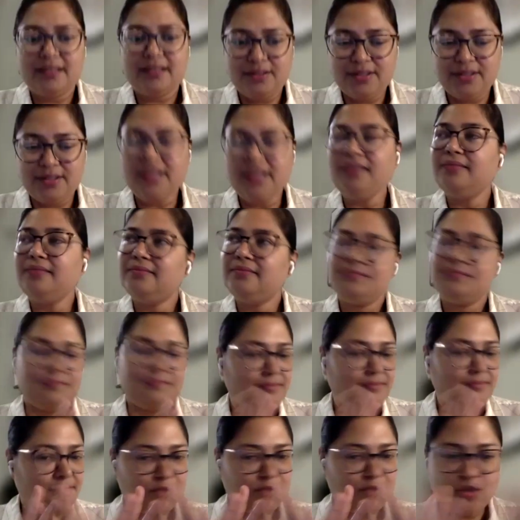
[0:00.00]
Okay,
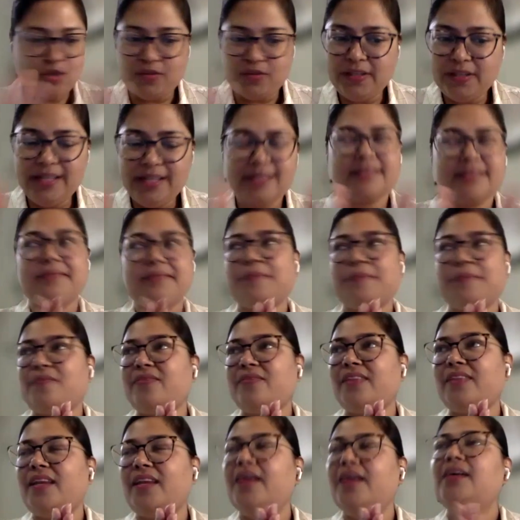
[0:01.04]
no worries.
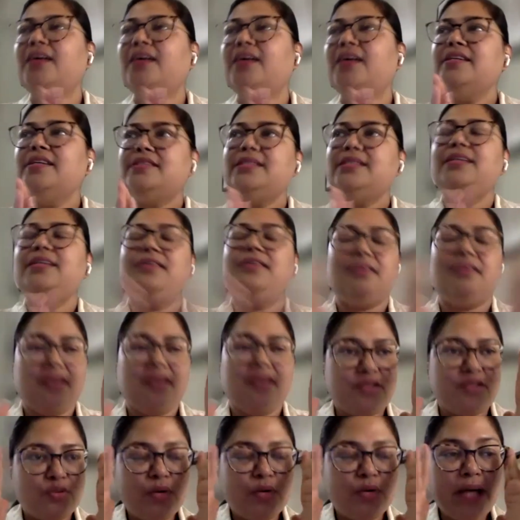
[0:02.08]
See,
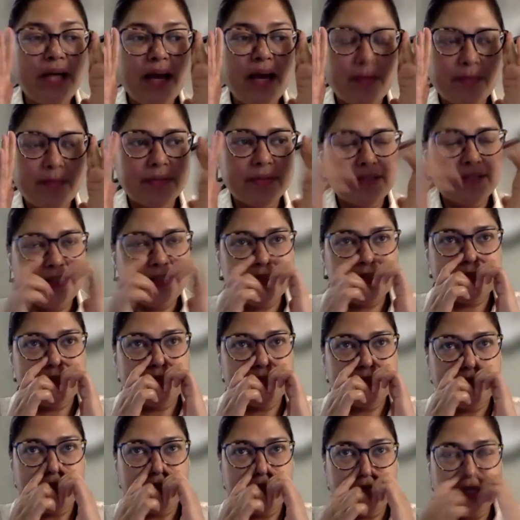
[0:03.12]
so what happens
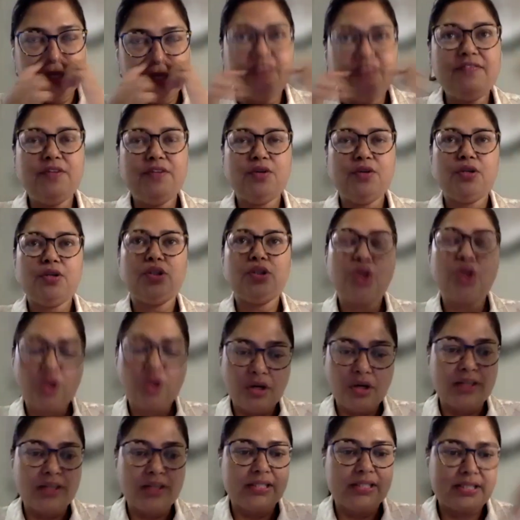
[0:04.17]
if your
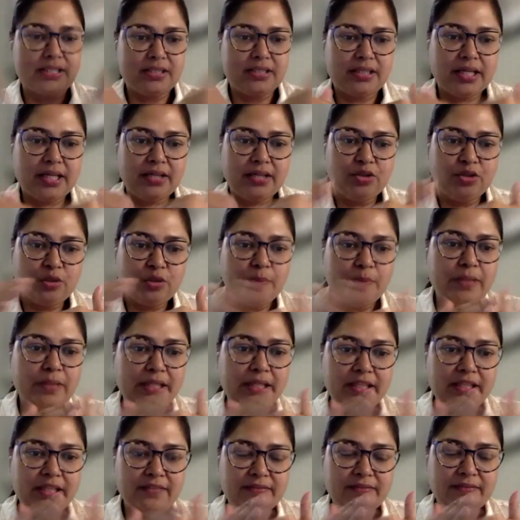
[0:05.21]
thought and your
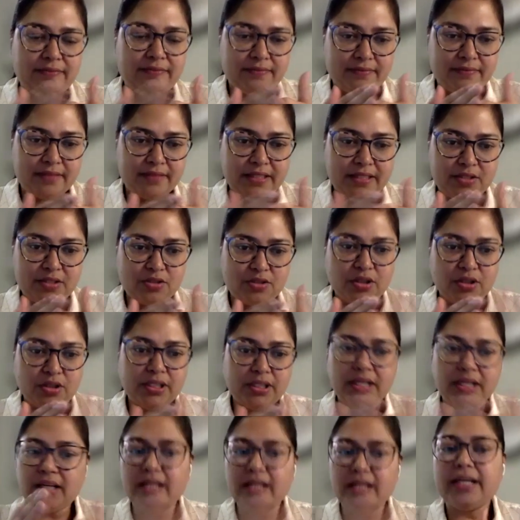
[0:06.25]
belief is not
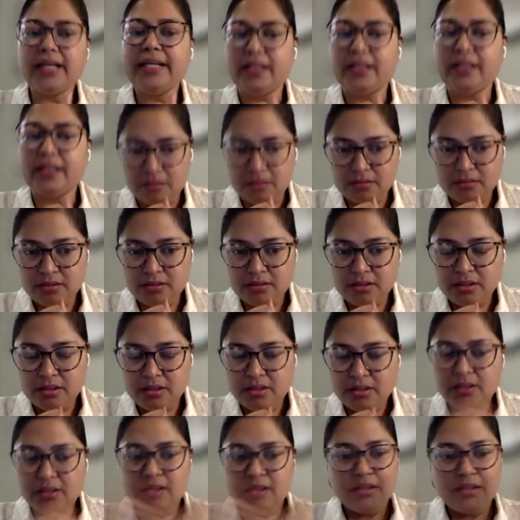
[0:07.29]
aligned
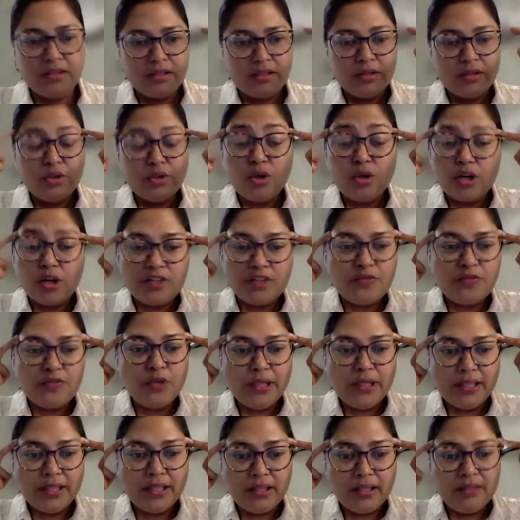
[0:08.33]

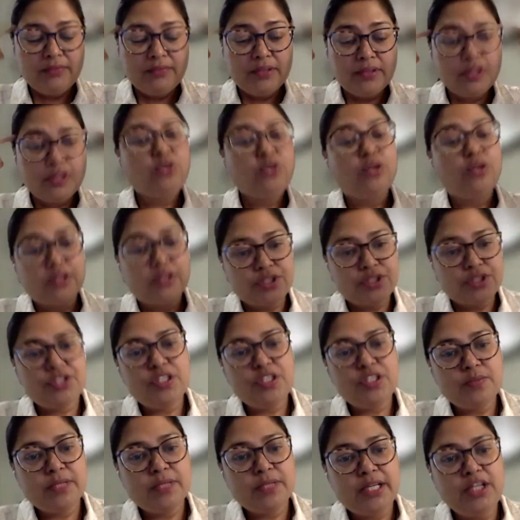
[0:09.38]
thoughtfully with the
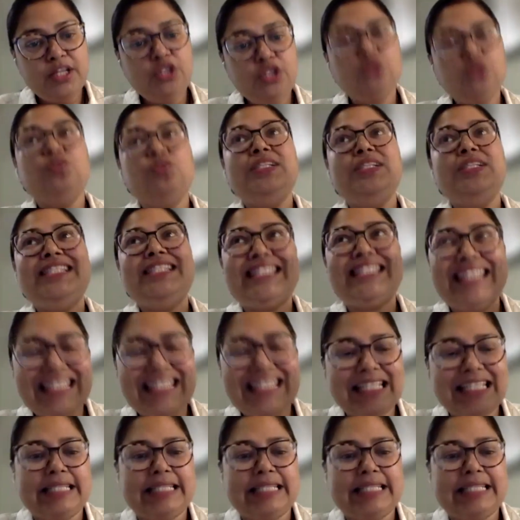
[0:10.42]
conscious mind? You will say